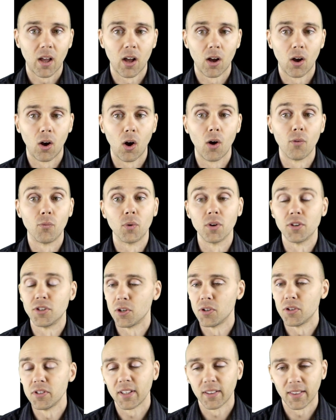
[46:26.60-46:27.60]
of
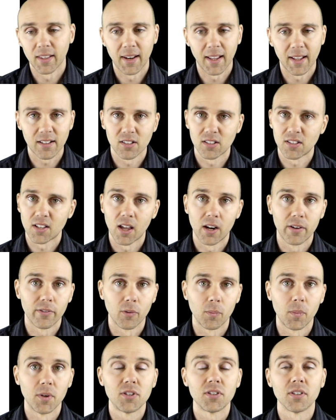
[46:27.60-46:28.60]
reducing the next ton
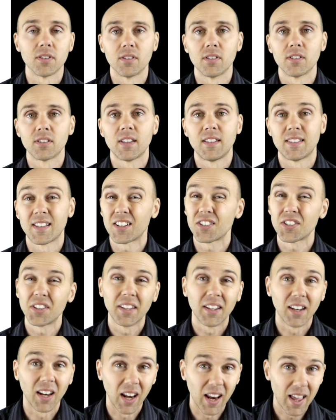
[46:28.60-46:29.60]
of emissions is
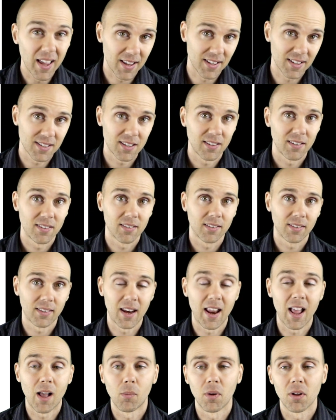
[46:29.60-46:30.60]
actually less
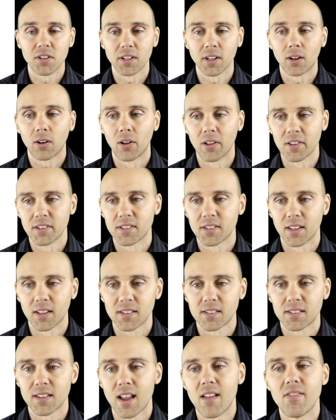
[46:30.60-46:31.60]
than how much it costs
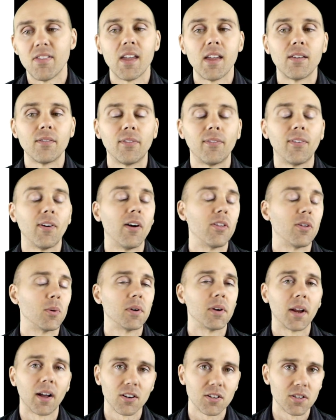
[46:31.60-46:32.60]
us. And then further
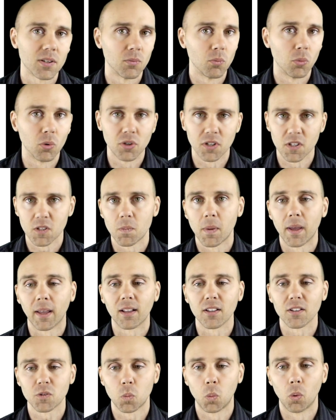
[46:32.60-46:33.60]
reduction will just
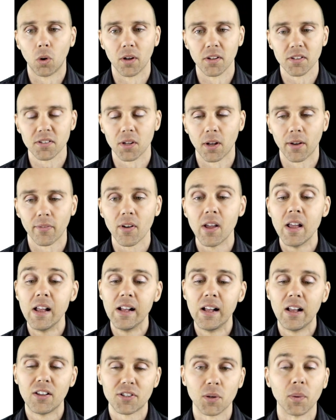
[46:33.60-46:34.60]
make us worse off.
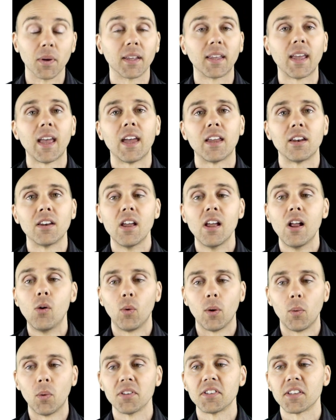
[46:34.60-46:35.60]
So again,
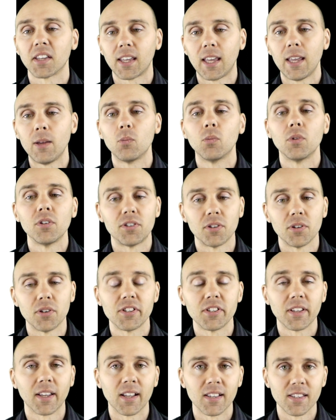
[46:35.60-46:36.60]
we want to keep
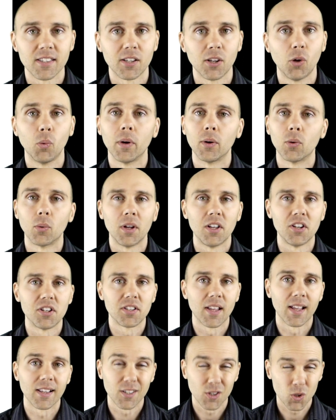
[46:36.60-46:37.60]
reducing until we
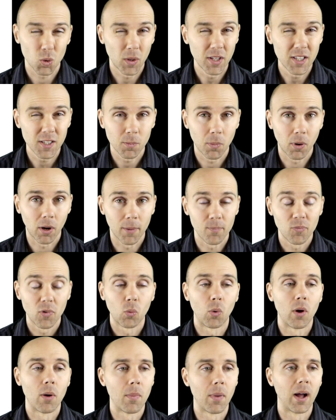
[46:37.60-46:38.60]
reach that sweet spot
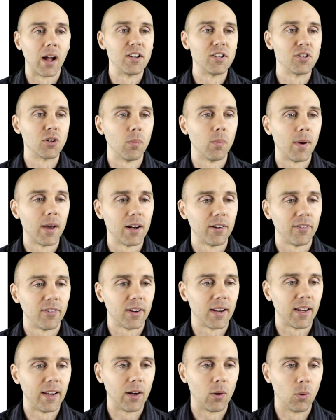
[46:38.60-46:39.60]
where marginal
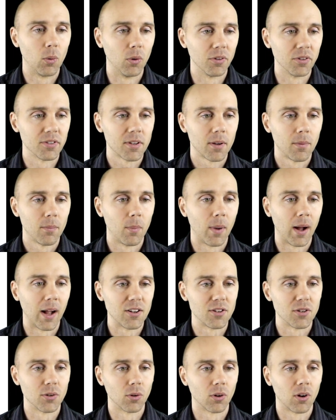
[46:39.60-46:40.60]
benefit equals
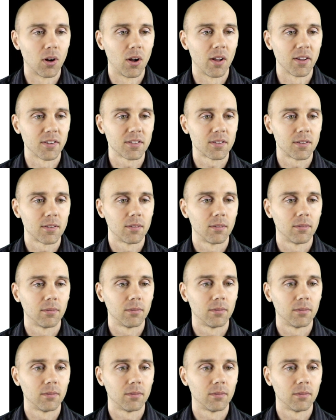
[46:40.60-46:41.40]
marginal cost.